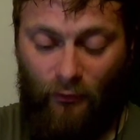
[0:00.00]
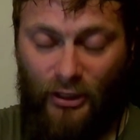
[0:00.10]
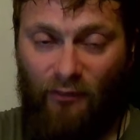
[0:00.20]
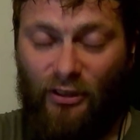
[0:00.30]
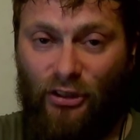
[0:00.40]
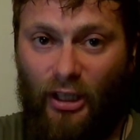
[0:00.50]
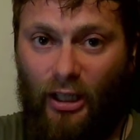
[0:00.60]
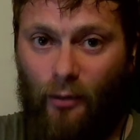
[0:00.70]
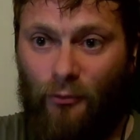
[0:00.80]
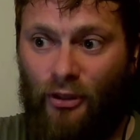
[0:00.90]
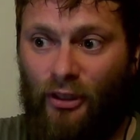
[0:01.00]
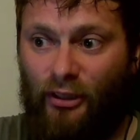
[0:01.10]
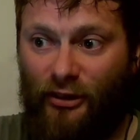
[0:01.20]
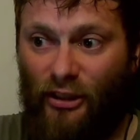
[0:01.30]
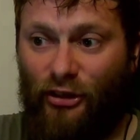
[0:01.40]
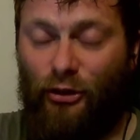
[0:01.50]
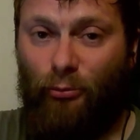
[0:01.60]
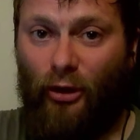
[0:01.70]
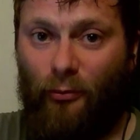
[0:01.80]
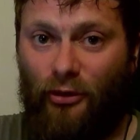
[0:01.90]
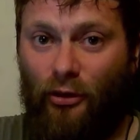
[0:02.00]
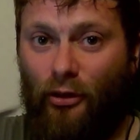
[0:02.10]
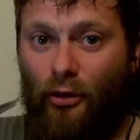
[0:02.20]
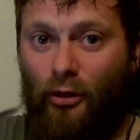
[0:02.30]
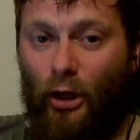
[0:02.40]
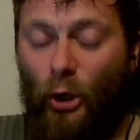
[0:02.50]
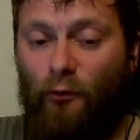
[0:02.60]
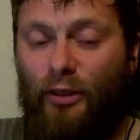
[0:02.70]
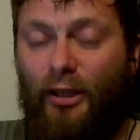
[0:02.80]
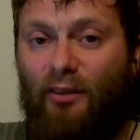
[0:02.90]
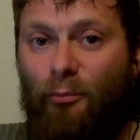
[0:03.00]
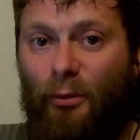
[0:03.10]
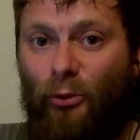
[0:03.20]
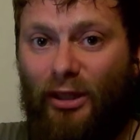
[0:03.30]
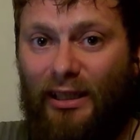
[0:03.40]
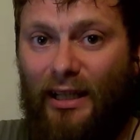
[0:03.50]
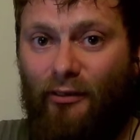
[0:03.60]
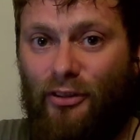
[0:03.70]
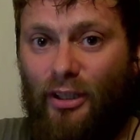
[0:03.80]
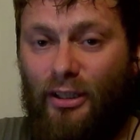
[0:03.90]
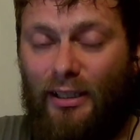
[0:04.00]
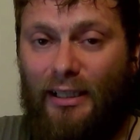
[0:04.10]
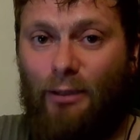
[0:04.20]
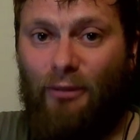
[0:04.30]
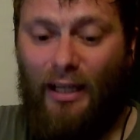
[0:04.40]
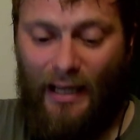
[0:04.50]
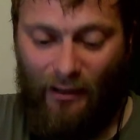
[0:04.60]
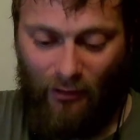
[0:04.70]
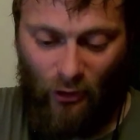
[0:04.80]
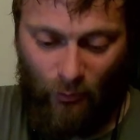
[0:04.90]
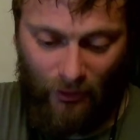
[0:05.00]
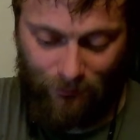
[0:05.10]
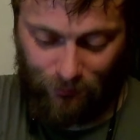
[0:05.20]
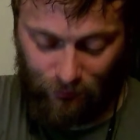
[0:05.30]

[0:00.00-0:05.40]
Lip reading: 7-inch arms, 6-inch props, hopefully give a bit more clearance and clean up that air a little bit.